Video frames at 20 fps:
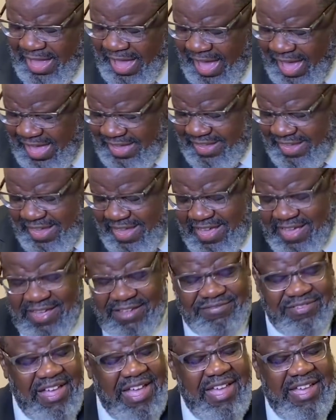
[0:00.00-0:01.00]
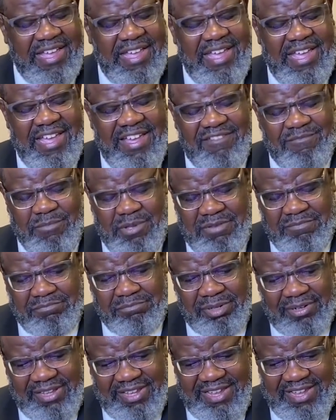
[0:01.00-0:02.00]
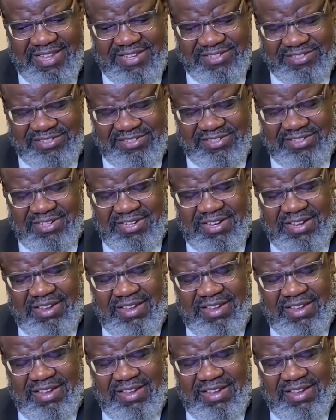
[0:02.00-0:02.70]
I have, I have been blessed